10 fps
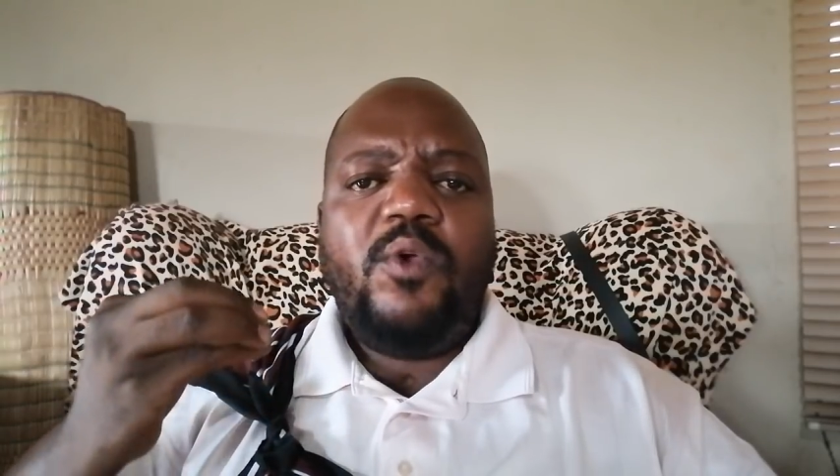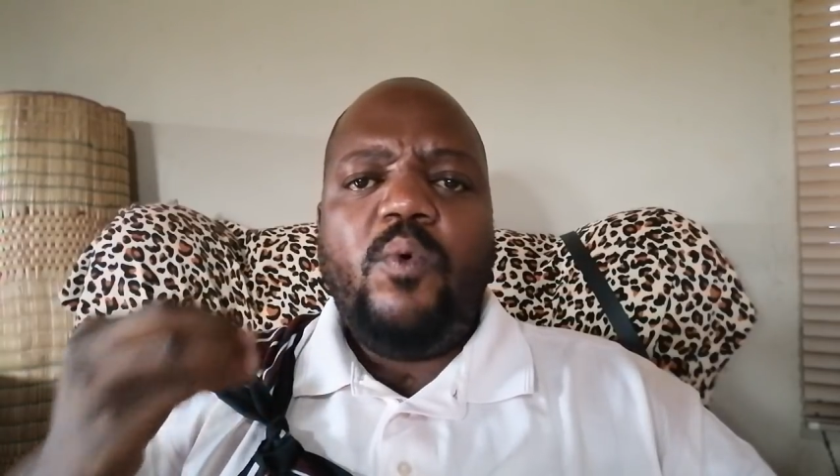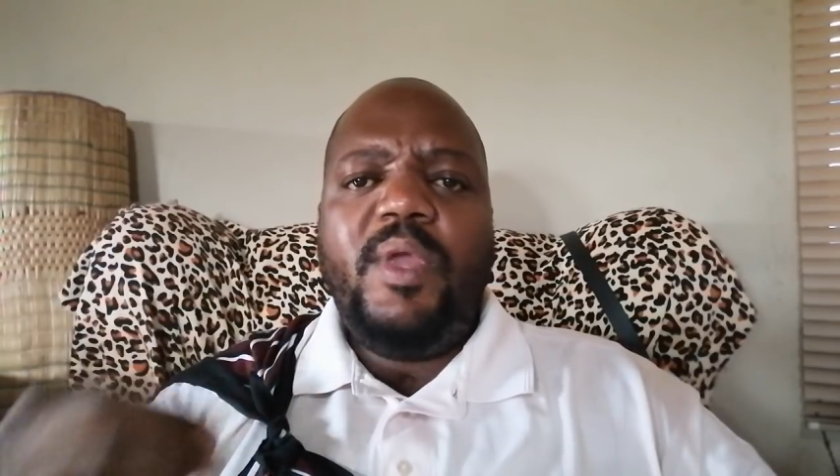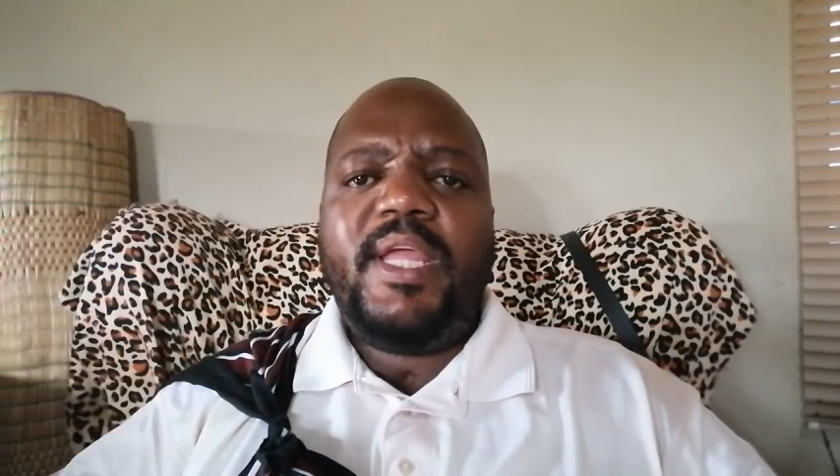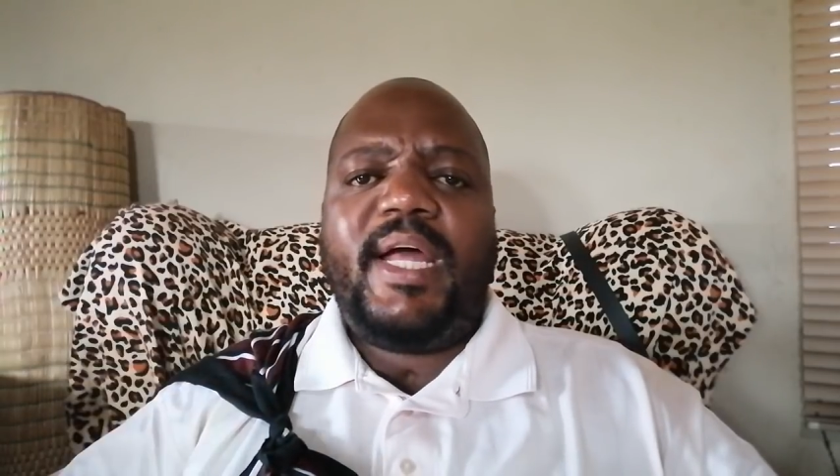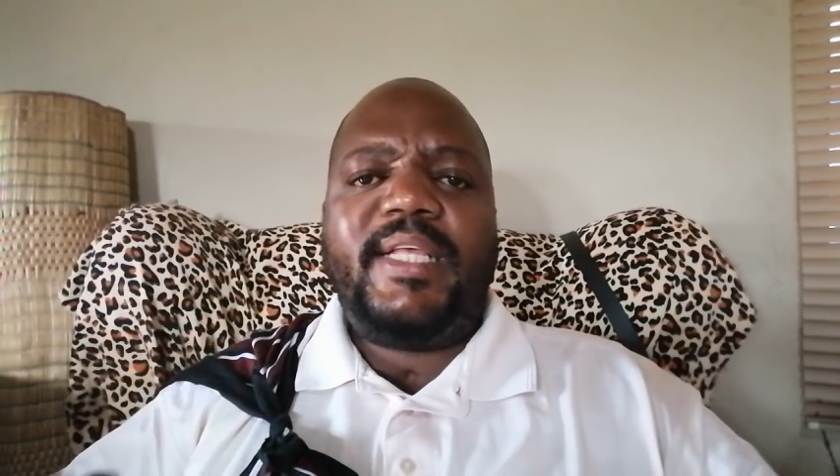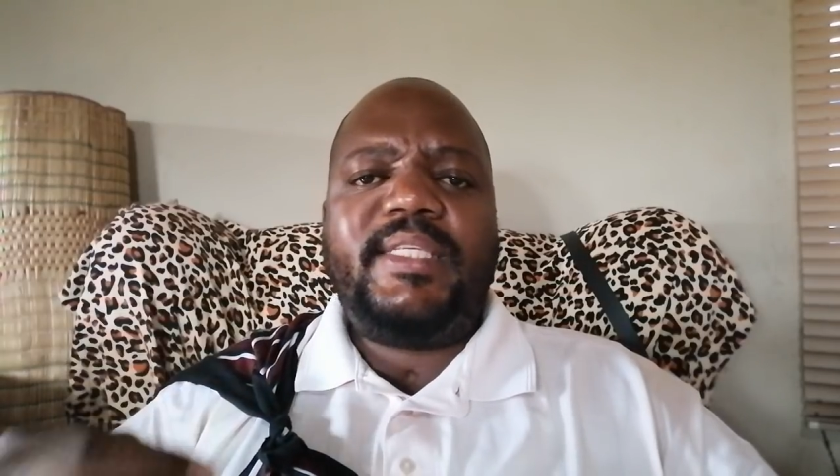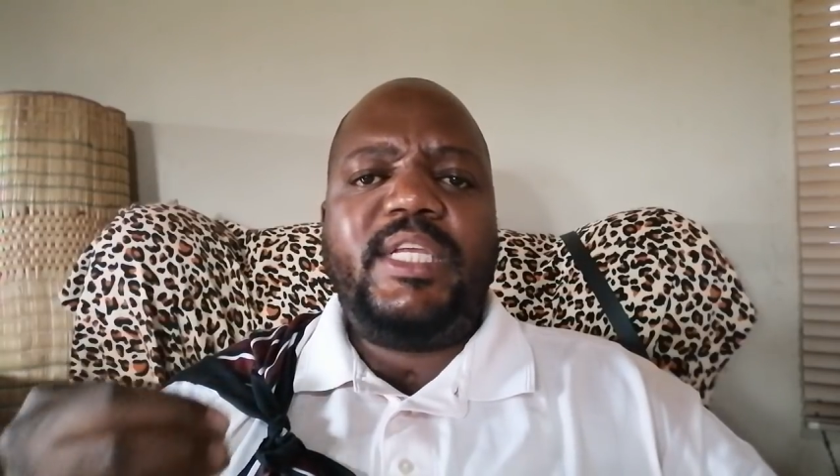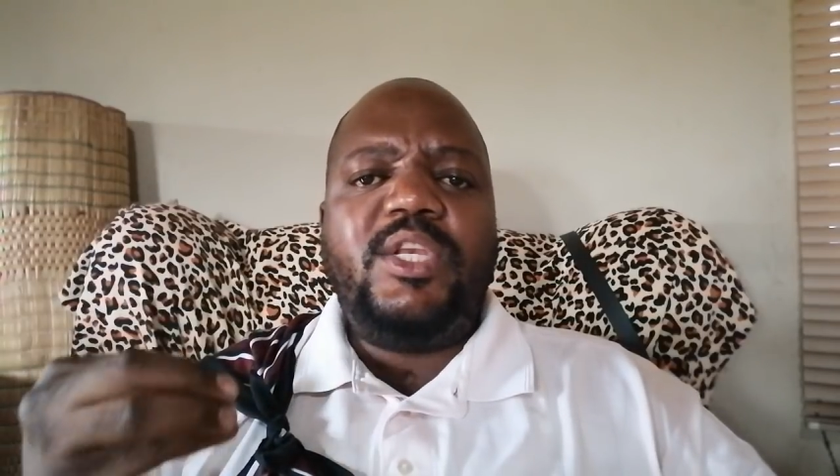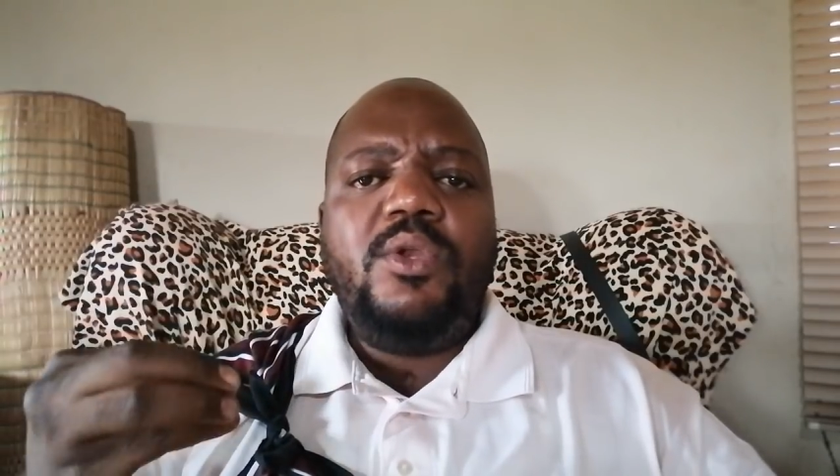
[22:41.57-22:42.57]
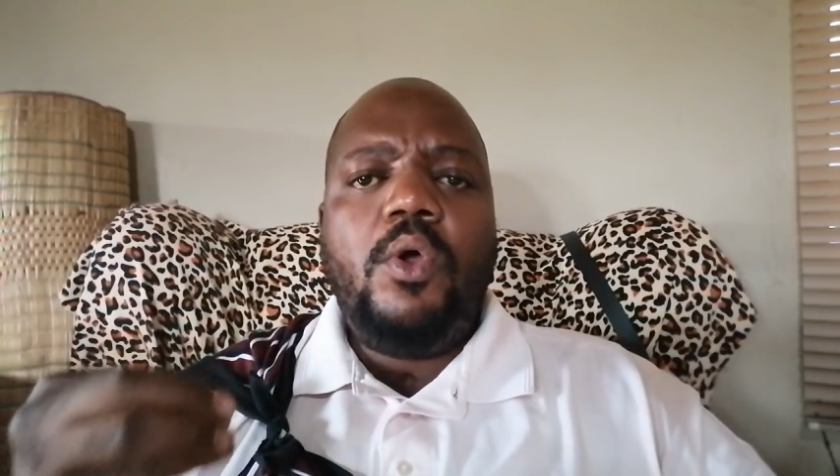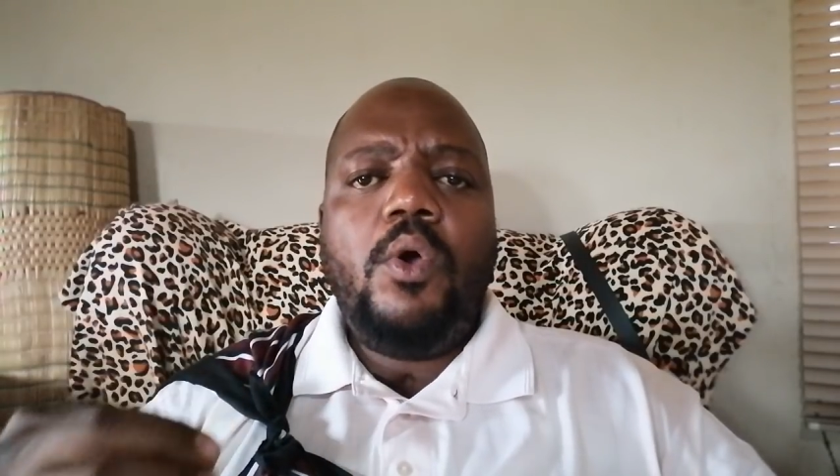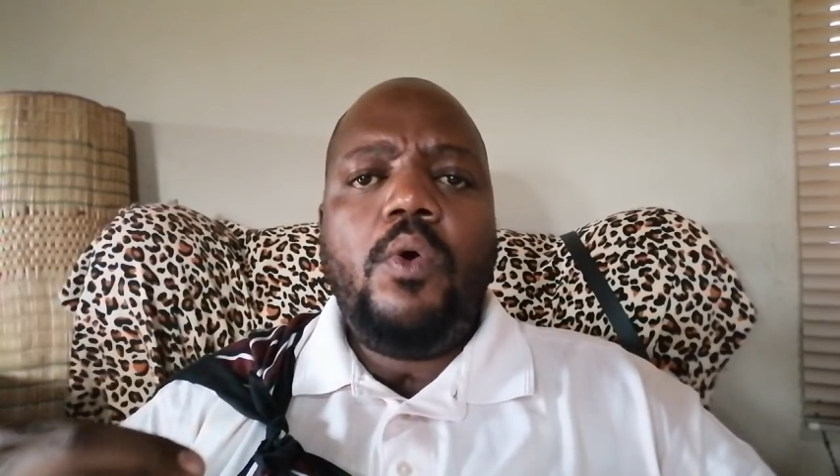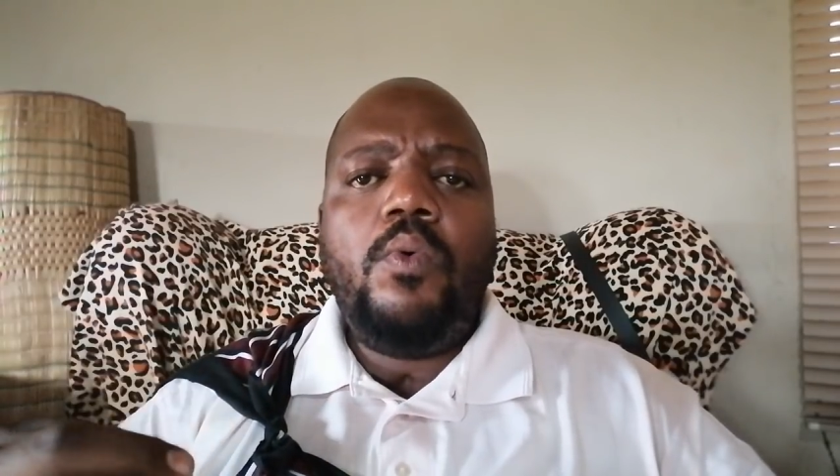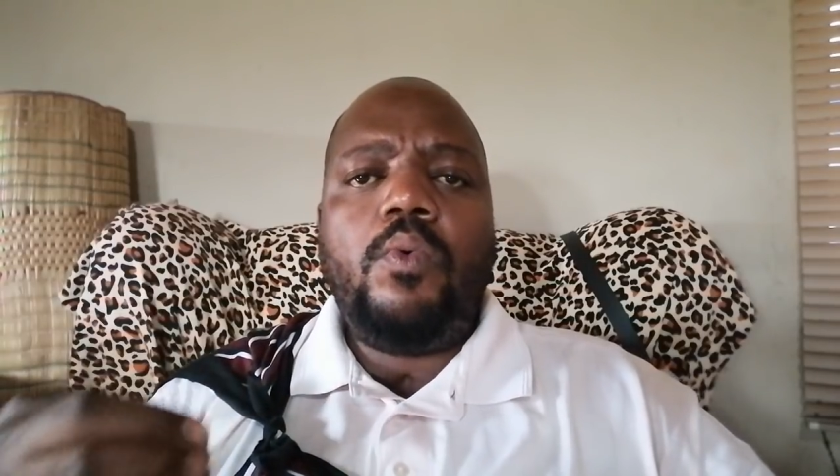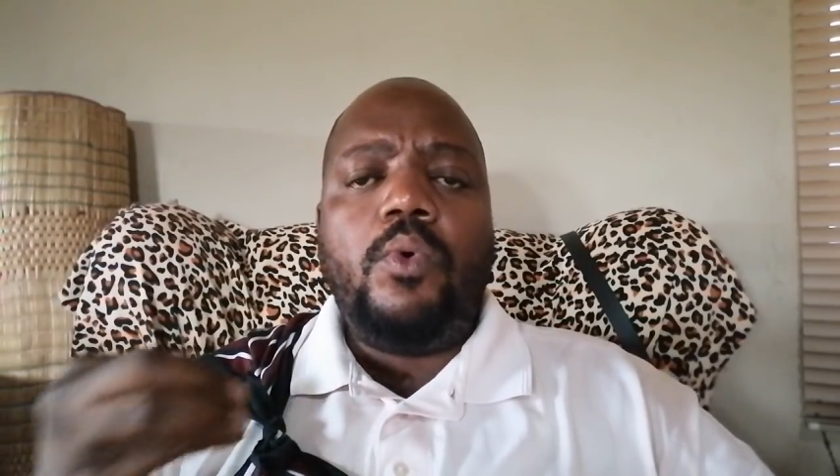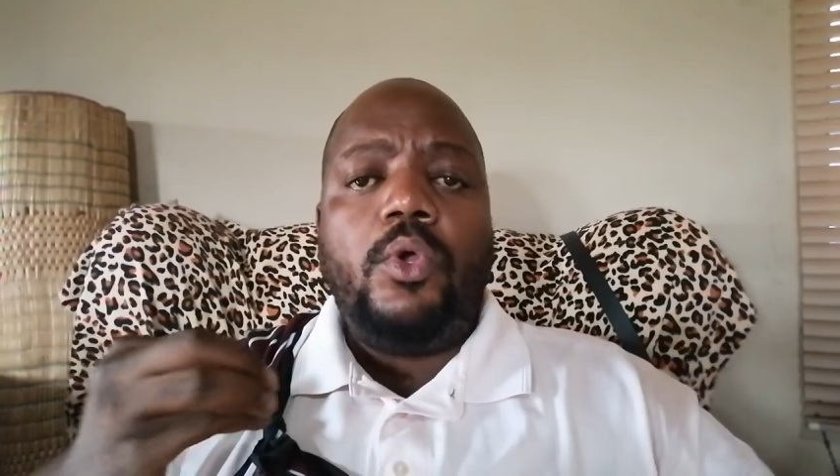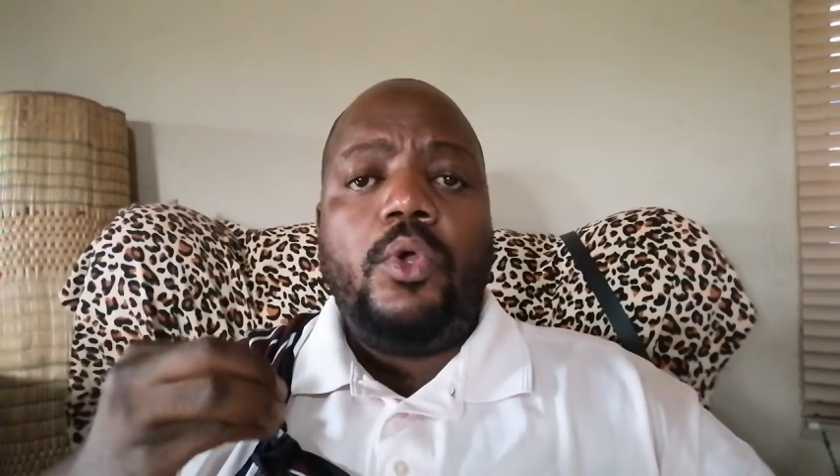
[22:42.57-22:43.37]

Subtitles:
week, I said, no,